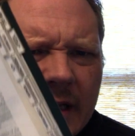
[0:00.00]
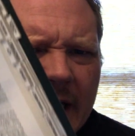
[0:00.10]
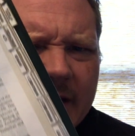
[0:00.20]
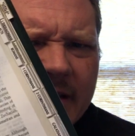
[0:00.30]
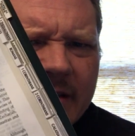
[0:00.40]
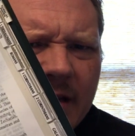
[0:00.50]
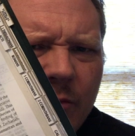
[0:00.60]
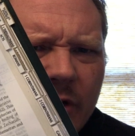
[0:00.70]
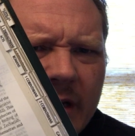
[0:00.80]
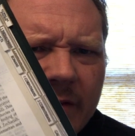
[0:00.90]
It has a
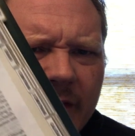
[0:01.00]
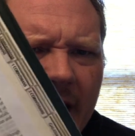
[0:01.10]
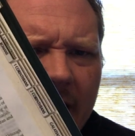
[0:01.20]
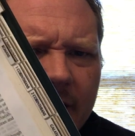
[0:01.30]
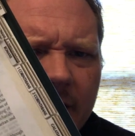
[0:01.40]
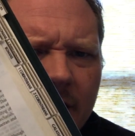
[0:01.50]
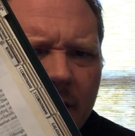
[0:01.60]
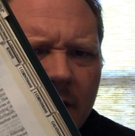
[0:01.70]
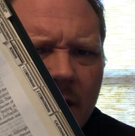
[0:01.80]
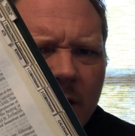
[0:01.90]
summary of that
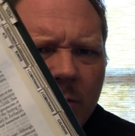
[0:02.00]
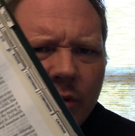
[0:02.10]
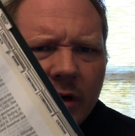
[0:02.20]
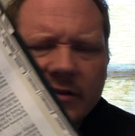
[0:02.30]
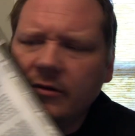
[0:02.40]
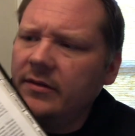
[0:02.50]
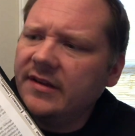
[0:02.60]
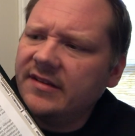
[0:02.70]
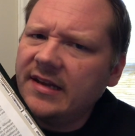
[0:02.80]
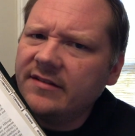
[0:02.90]
book. So in
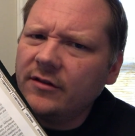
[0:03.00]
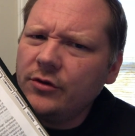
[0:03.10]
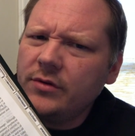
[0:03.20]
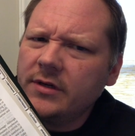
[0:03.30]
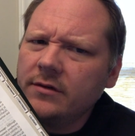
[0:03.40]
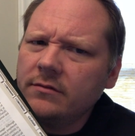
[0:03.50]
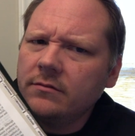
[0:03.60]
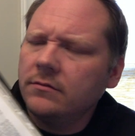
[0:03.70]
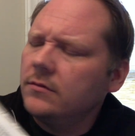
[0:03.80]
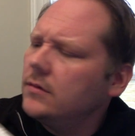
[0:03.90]
this case, Luke.
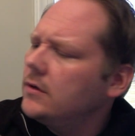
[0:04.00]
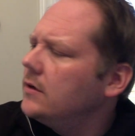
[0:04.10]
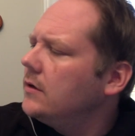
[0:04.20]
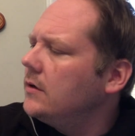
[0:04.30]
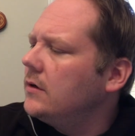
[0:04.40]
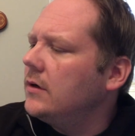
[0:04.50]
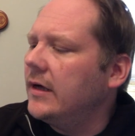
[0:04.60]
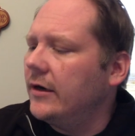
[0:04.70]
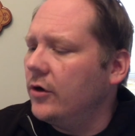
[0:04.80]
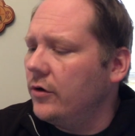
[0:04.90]

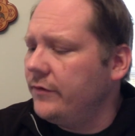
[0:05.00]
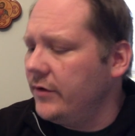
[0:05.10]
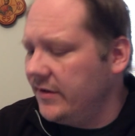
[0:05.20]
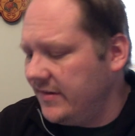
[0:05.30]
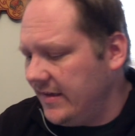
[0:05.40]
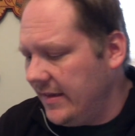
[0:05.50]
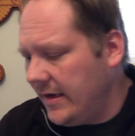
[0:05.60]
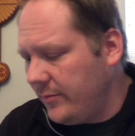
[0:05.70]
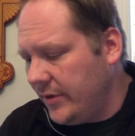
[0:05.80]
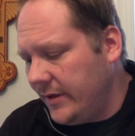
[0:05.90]
I don't know if you can see
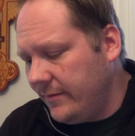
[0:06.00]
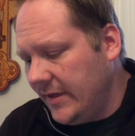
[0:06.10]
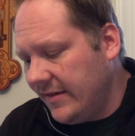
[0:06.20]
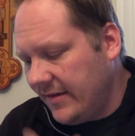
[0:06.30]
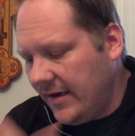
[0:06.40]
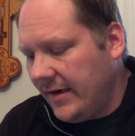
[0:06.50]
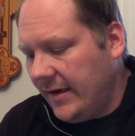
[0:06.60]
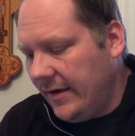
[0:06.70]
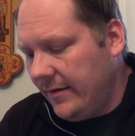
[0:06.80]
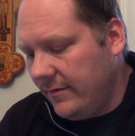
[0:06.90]
that, but it's got
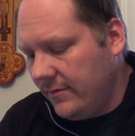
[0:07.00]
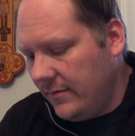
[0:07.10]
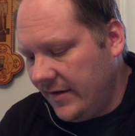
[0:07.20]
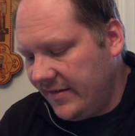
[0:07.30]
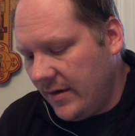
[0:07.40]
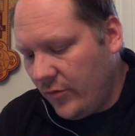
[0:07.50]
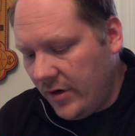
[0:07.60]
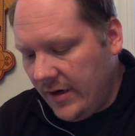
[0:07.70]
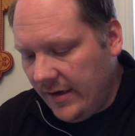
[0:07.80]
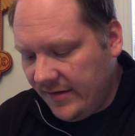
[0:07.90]
a
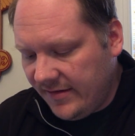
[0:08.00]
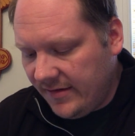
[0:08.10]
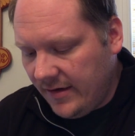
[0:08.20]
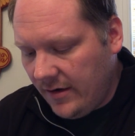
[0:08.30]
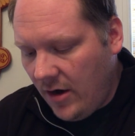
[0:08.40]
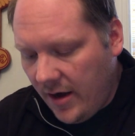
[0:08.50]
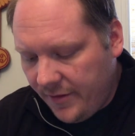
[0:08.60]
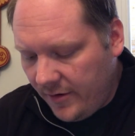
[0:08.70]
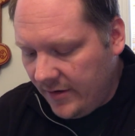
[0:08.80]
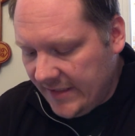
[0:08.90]
summary. It's
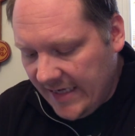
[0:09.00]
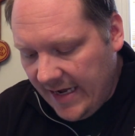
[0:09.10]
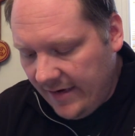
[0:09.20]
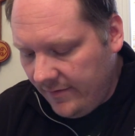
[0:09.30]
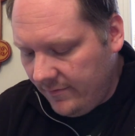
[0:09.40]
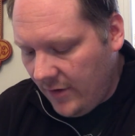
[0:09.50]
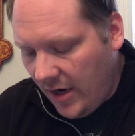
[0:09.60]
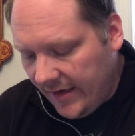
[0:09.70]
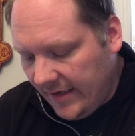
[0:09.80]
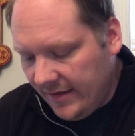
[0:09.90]
author, date,
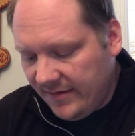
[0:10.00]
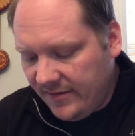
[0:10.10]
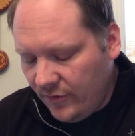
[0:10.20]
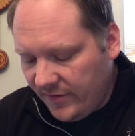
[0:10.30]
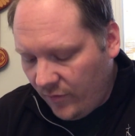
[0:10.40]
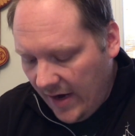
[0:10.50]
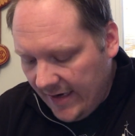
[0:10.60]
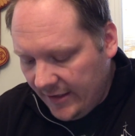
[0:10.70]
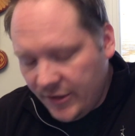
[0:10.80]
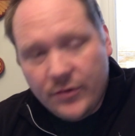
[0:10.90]
audience, who it's
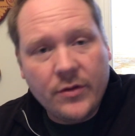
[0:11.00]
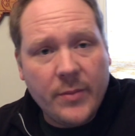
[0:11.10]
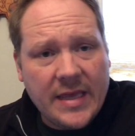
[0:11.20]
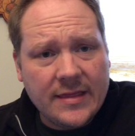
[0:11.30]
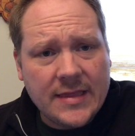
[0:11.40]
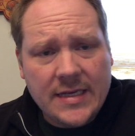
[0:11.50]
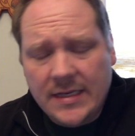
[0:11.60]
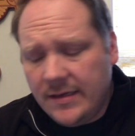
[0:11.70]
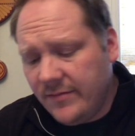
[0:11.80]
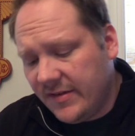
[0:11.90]
writing to, the main
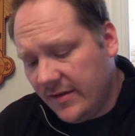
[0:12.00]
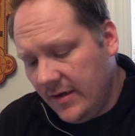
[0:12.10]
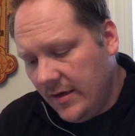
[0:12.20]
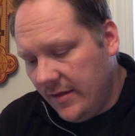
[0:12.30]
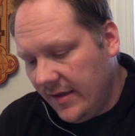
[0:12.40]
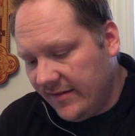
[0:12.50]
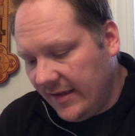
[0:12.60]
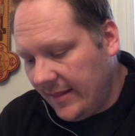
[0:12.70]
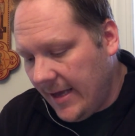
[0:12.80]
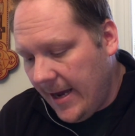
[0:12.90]
themes, things
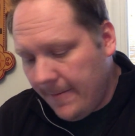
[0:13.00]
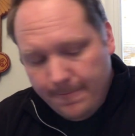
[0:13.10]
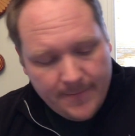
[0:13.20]
like that.